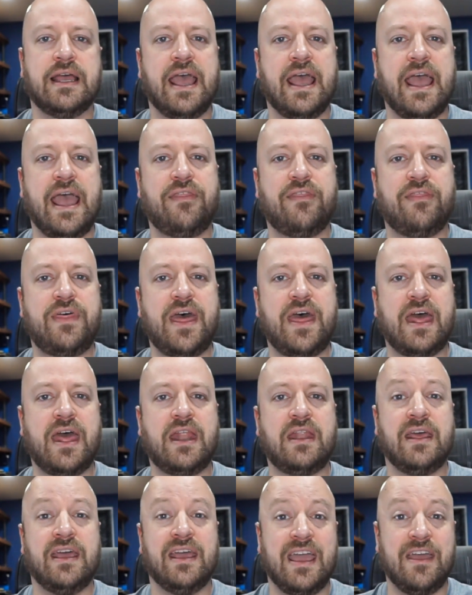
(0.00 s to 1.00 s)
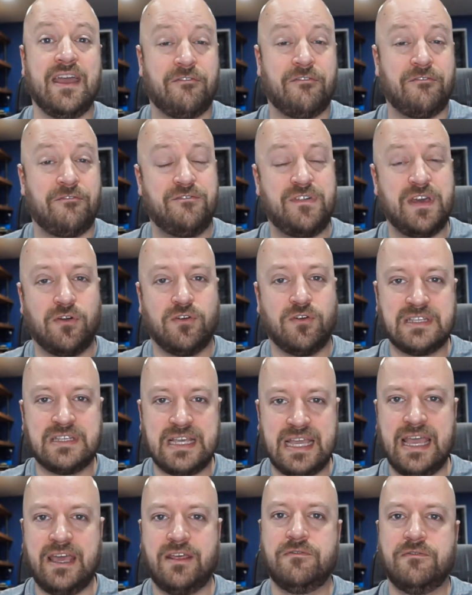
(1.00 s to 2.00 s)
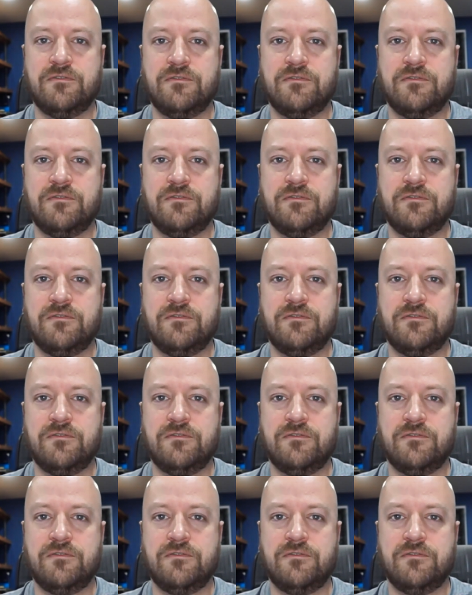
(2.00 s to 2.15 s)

And then it fills in